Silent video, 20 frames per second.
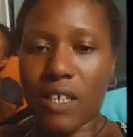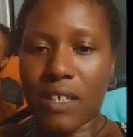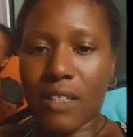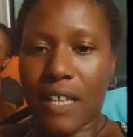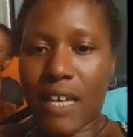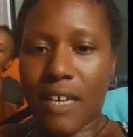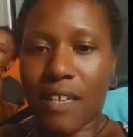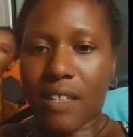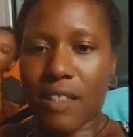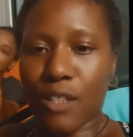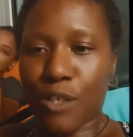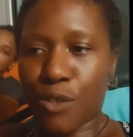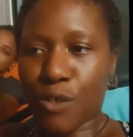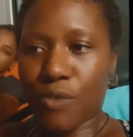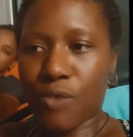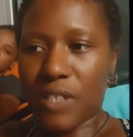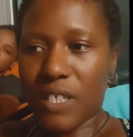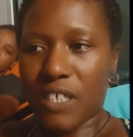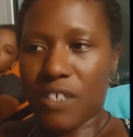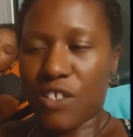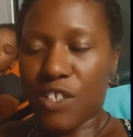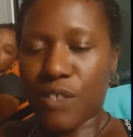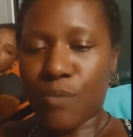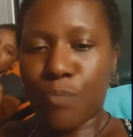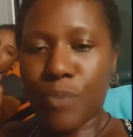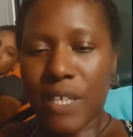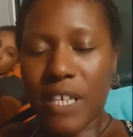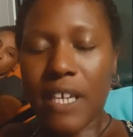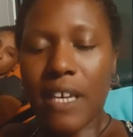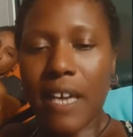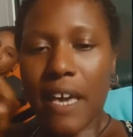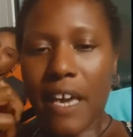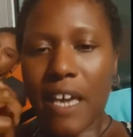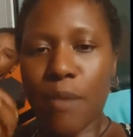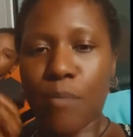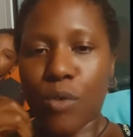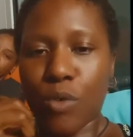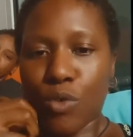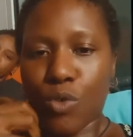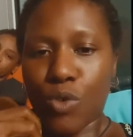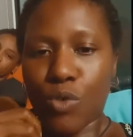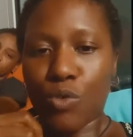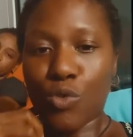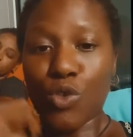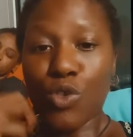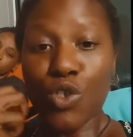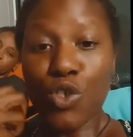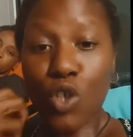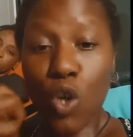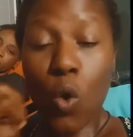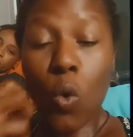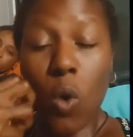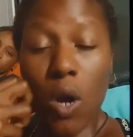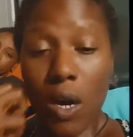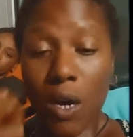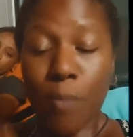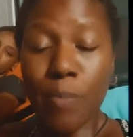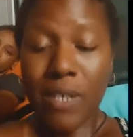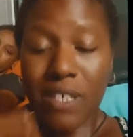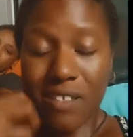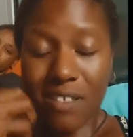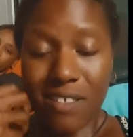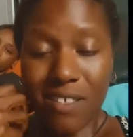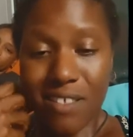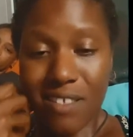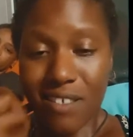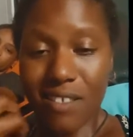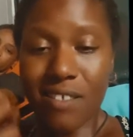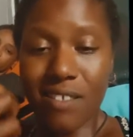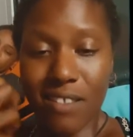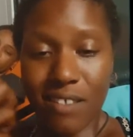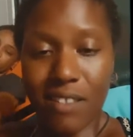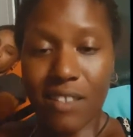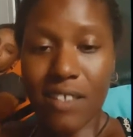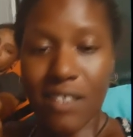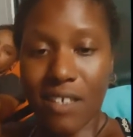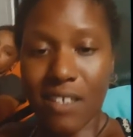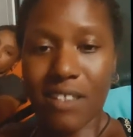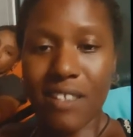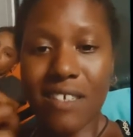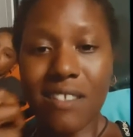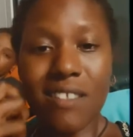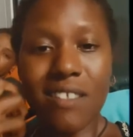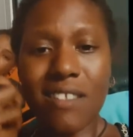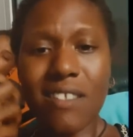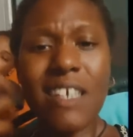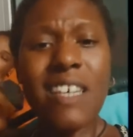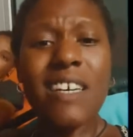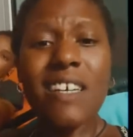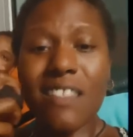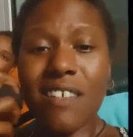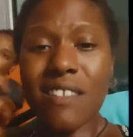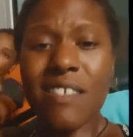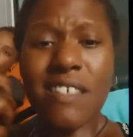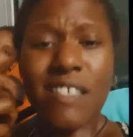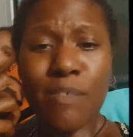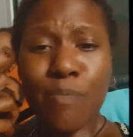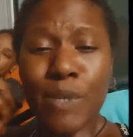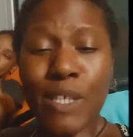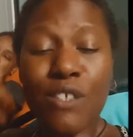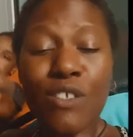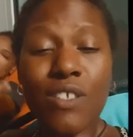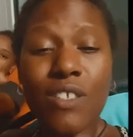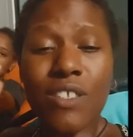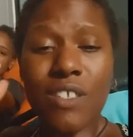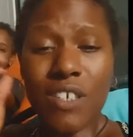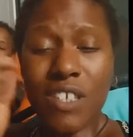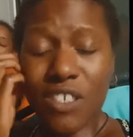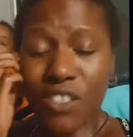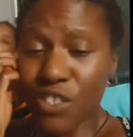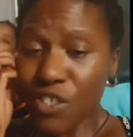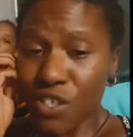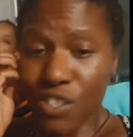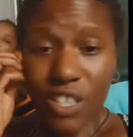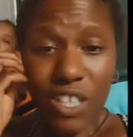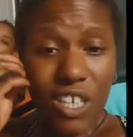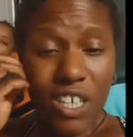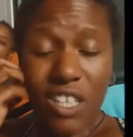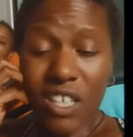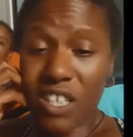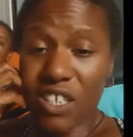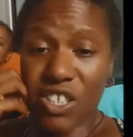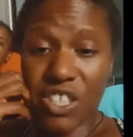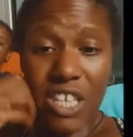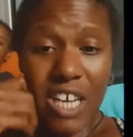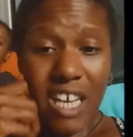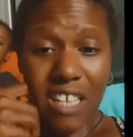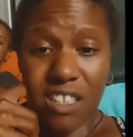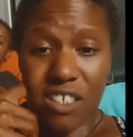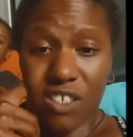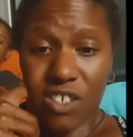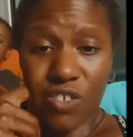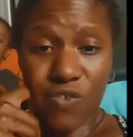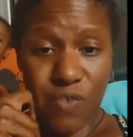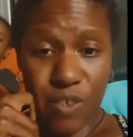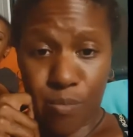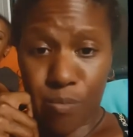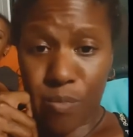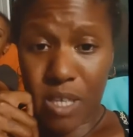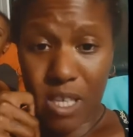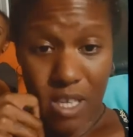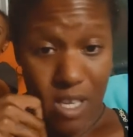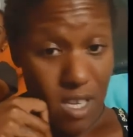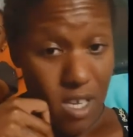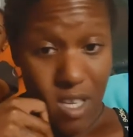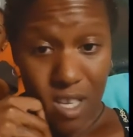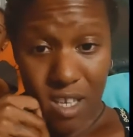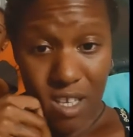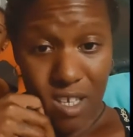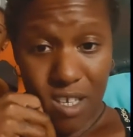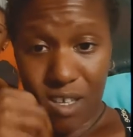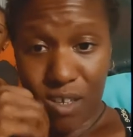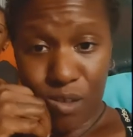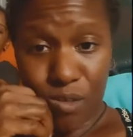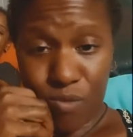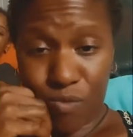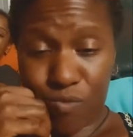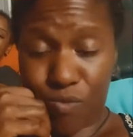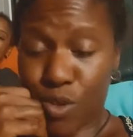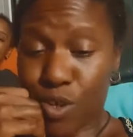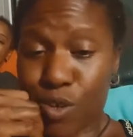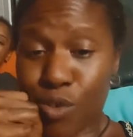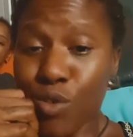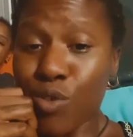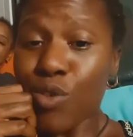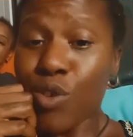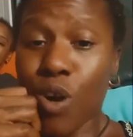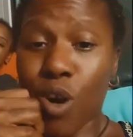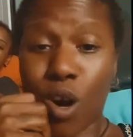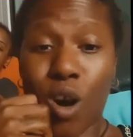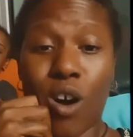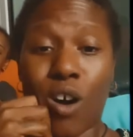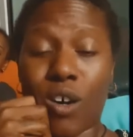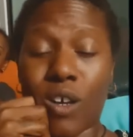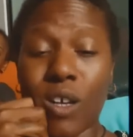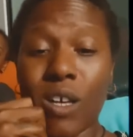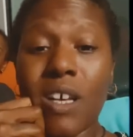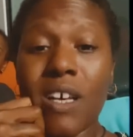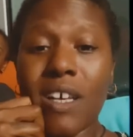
Like, literally just being able to show up consistently. And this has been such a challenge for me. Real talk.